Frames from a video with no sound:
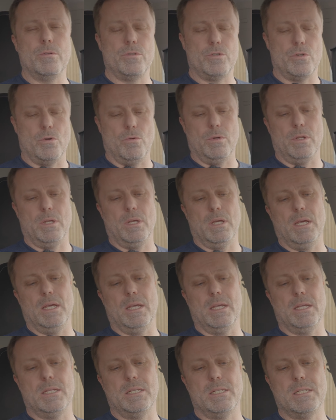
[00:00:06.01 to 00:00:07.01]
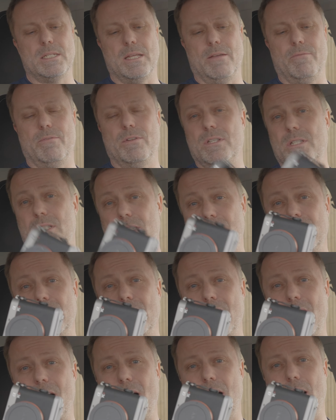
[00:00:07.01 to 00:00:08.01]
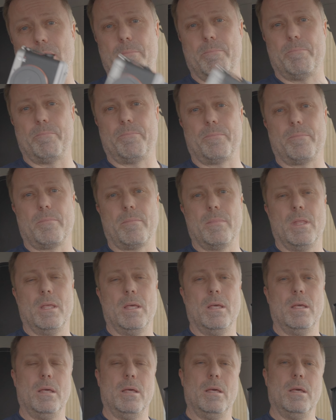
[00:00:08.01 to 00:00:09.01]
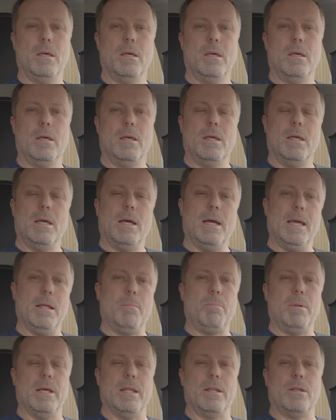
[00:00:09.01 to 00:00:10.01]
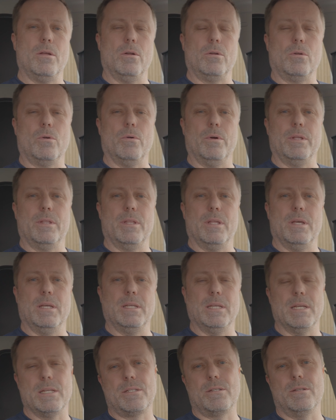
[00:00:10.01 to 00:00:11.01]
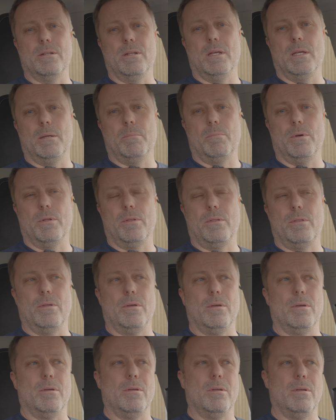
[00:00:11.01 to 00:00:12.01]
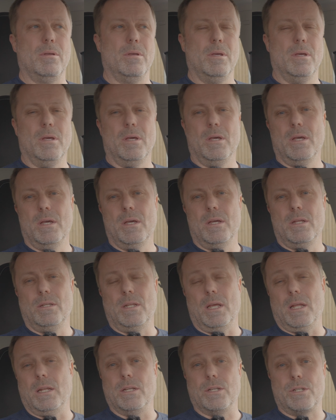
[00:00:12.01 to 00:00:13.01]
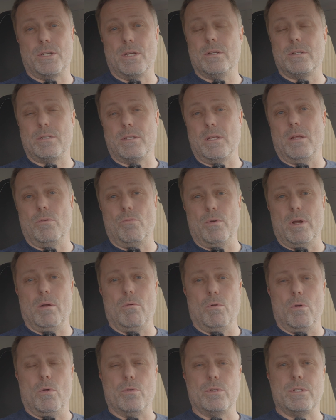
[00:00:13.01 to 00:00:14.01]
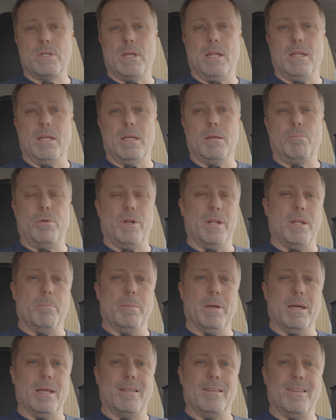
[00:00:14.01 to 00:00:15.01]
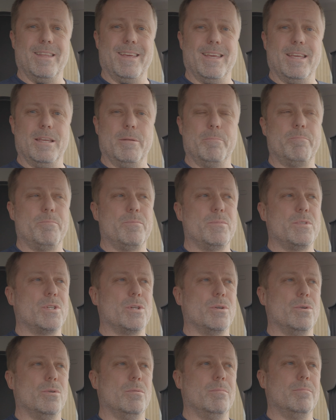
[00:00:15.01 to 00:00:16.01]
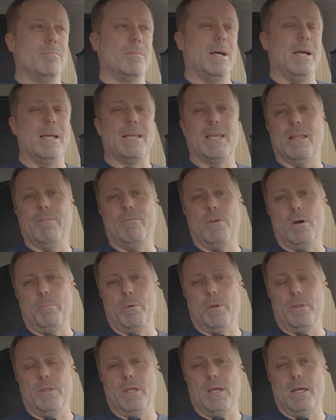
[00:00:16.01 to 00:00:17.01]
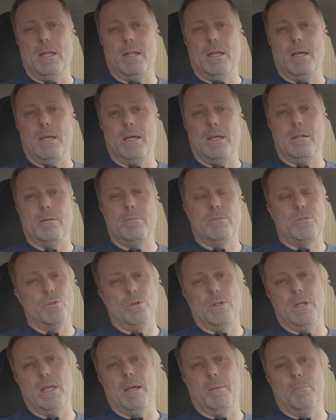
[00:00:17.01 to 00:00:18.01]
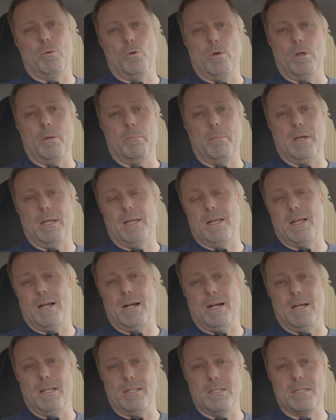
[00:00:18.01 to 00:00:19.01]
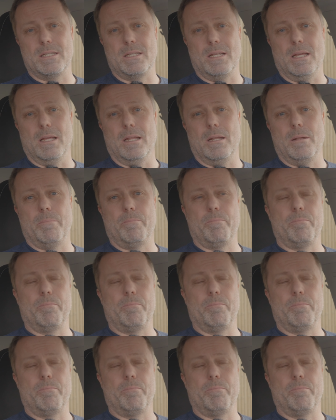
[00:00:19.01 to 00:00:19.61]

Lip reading: Sony A7CR. I had planned on going there yesterday, but the Danish state railroads had a pretty bad day, so I gave up on that, and today I'm going by car instead.